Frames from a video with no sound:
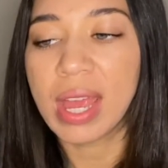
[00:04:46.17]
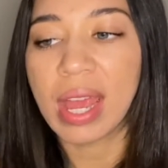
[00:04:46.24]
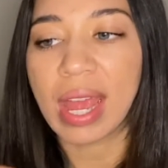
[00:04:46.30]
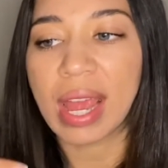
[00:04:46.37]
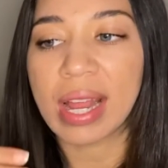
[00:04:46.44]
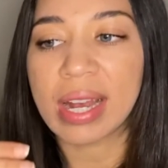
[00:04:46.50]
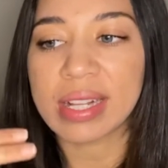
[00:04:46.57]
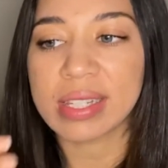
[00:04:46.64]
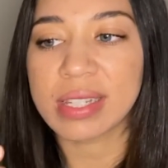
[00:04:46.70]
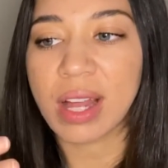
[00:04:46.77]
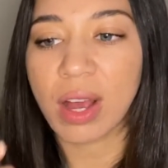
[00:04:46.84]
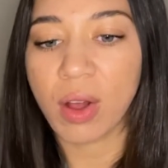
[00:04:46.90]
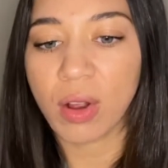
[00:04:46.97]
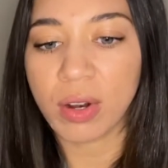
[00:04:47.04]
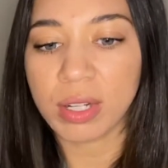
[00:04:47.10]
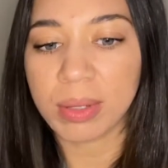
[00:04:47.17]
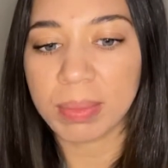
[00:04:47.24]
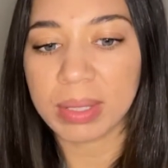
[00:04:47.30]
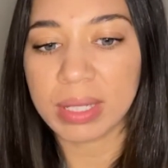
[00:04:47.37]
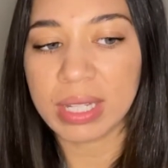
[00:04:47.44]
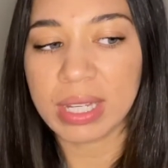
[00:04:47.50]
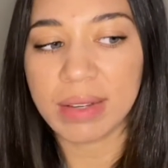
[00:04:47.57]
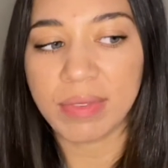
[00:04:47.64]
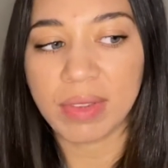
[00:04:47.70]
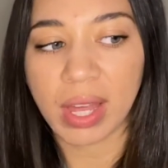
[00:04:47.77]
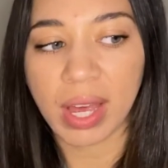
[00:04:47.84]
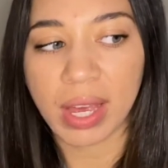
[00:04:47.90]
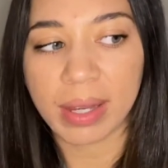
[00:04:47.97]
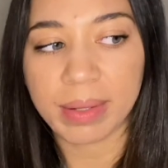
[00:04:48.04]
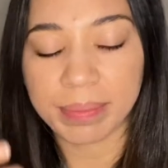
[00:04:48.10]
And it's not hard to believe
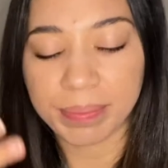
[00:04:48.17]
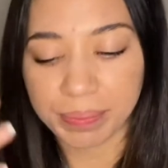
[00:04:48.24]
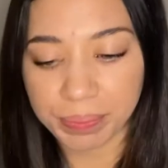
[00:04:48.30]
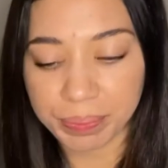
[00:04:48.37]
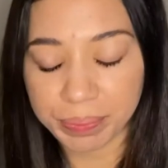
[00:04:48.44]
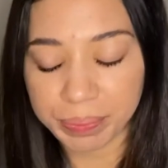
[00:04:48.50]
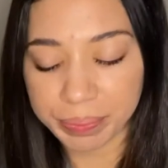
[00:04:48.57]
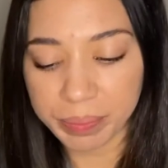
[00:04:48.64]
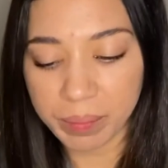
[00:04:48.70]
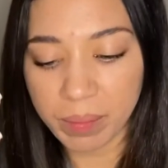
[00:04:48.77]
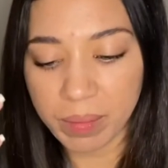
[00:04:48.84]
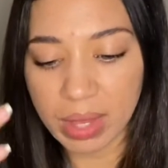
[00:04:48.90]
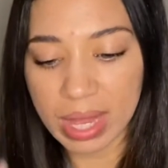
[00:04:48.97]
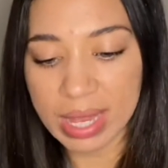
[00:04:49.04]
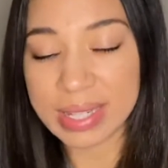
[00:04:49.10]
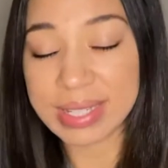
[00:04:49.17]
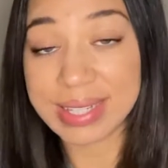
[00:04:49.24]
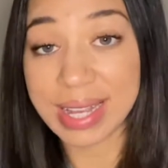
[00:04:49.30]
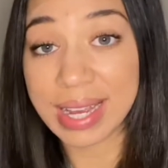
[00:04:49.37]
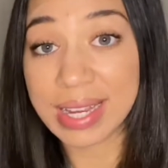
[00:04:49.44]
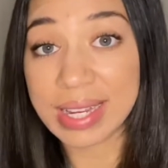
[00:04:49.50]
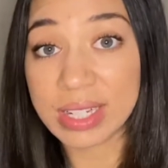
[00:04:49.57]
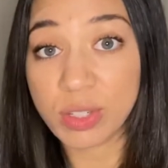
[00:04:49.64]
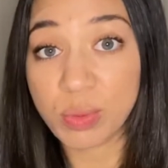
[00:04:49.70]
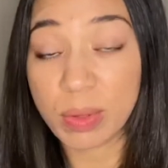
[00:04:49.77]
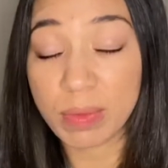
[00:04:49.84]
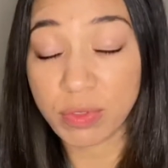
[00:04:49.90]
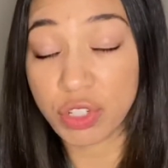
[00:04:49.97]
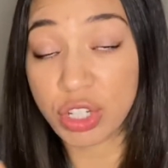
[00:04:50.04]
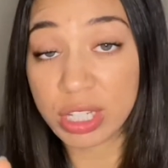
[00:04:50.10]
that in science, we've
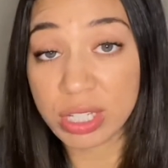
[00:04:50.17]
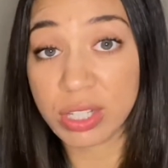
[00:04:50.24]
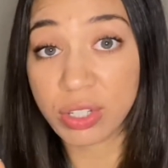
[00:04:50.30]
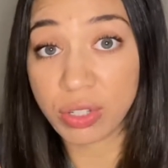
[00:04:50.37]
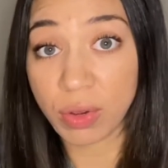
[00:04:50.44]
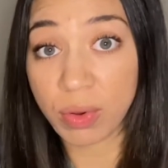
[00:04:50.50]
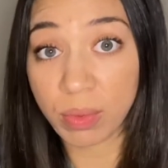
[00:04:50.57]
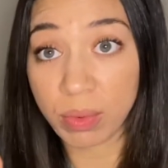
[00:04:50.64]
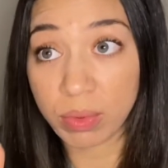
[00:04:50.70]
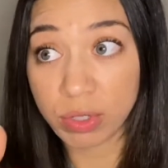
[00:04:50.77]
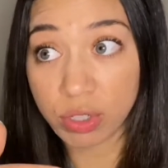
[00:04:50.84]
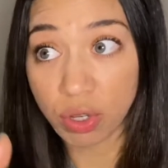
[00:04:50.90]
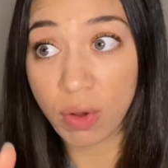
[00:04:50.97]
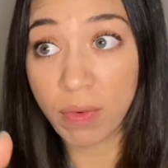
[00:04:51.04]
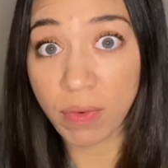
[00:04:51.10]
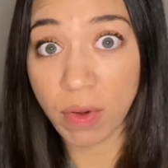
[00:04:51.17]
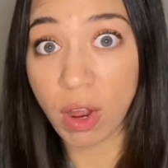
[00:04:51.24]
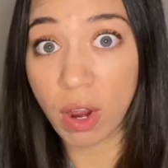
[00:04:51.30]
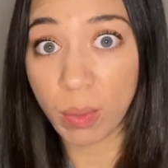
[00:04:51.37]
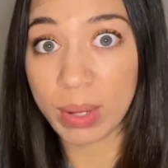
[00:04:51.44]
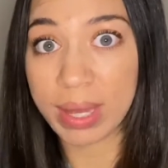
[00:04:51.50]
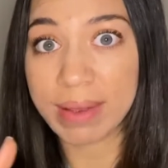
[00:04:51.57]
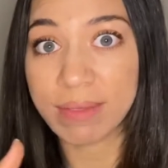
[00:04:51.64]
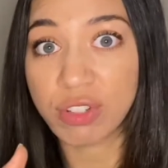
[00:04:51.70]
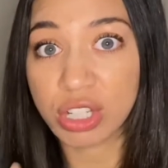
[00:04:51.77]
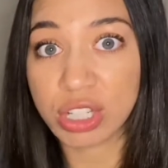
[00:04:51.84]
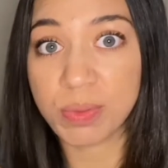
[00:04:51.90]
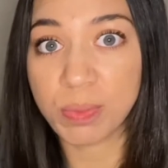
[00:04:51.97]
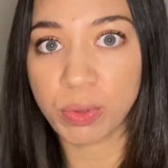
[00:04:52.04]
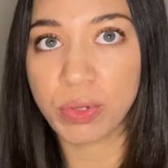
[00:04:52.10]
just so far, we have
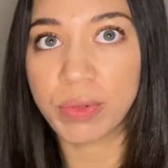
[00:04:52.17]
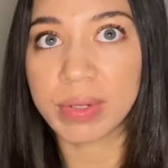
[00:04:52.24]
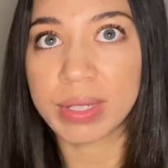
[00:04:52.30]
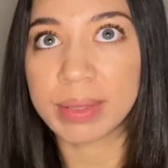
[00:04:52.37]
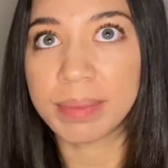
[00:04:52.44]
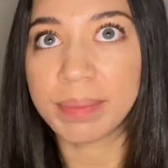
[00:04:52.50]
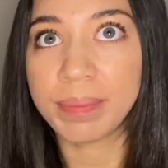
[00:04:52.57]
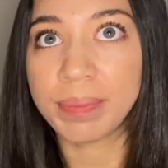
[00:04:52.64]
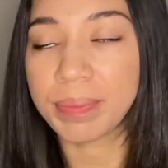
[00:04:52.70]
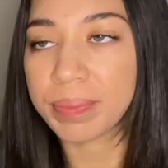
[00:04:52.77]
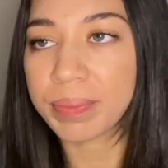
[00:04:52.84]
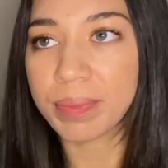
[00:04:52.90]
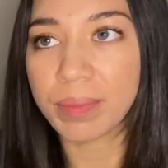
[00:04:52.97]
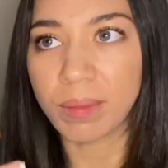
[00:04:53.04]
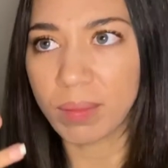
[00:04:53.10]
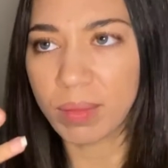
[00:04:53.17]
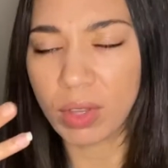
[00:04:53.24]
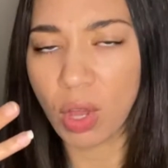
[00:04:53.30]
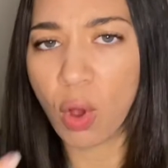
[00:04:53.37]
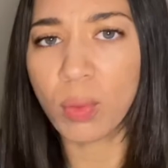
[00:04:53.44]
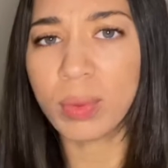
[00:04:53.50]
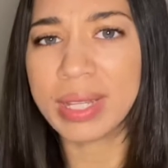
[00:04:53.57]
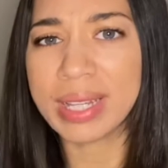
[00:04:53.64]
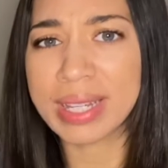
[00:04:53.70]
just proven only the